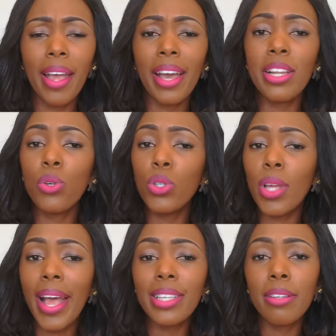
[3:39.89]
And it also
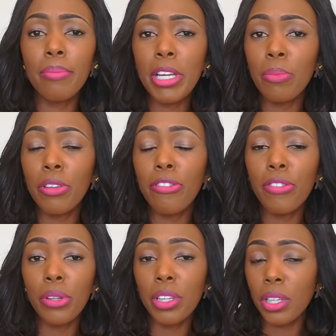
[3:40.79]
hasn't made me
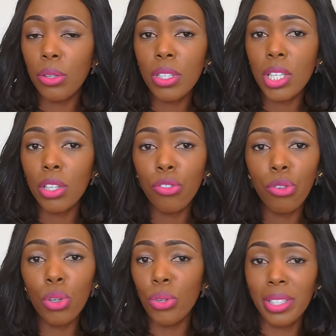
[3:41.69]
feel guilty for
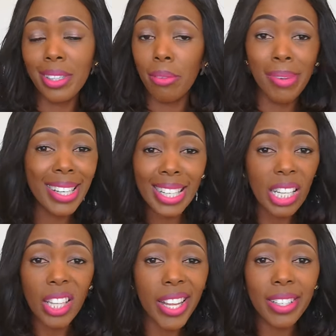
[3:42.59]
losing the
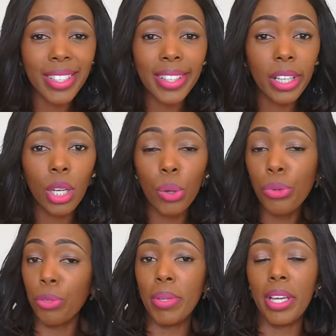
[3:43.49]
money that he
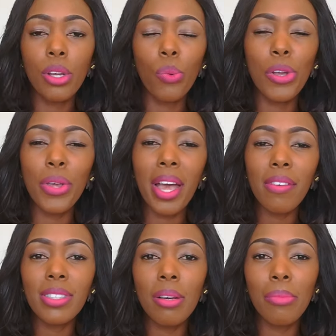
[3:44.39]
loaned me. When you
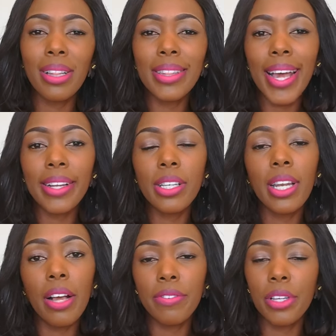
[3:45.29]
have someone that
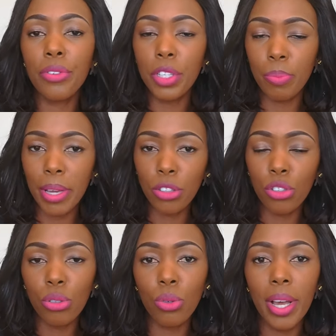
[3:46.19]
loves and
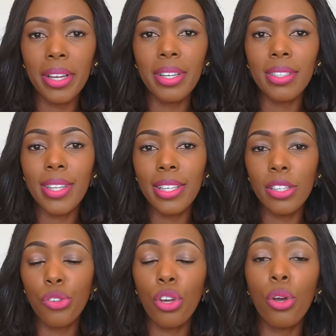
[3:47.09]
respects you and understands
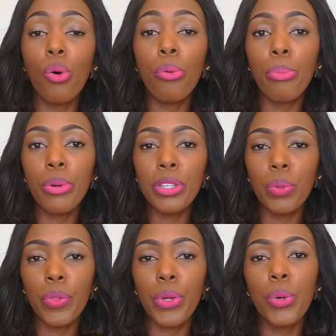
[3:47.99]
that you're your own
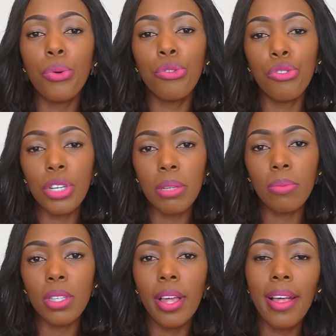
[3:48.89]
person with your own
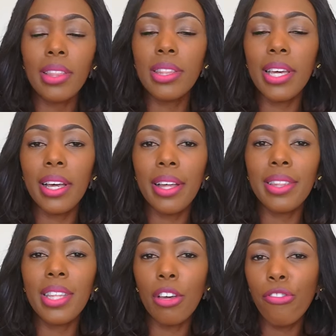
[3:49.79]
dreams, they are
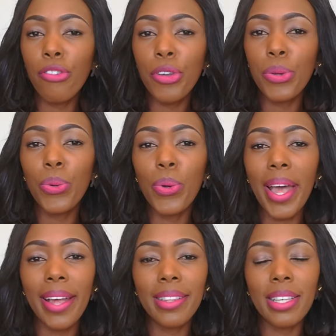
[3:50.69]
there for you
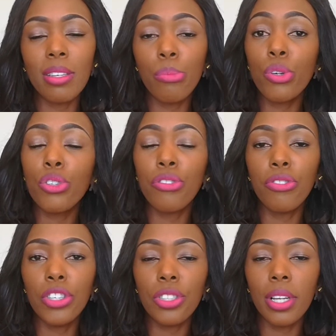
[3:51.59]
and they support your
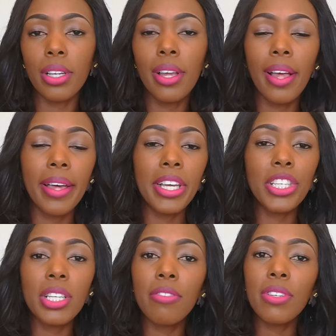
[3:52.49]
vision.
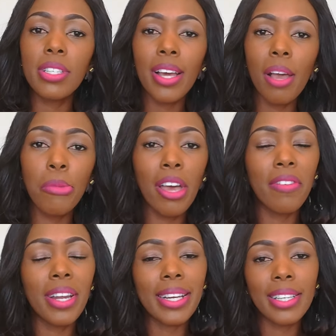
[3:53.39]
Each and every time you have
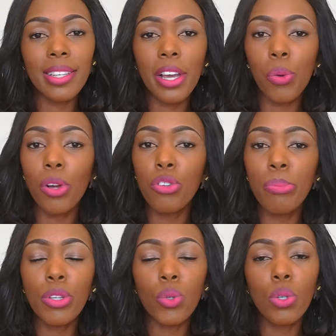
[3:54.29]
an idea, you want to
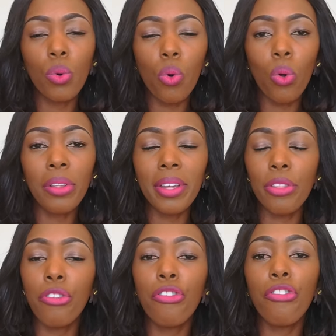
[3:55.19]
pursue a goal, they are
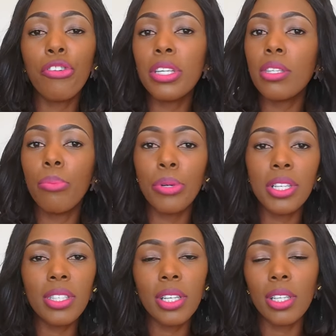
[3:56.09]
the first
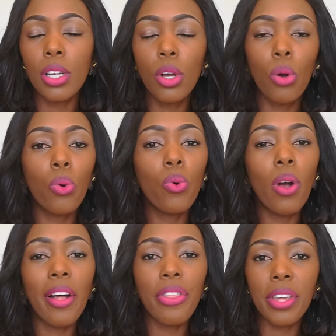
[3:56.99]
person who
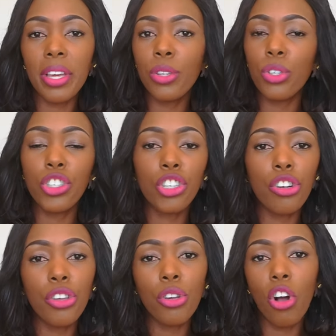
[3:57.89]
are there to
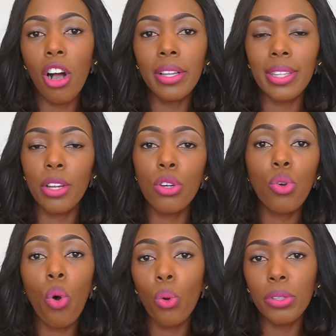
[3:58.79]
cheer you on. They're not
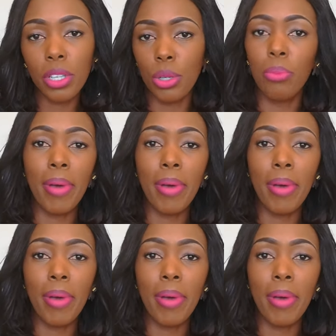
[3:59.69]
holding you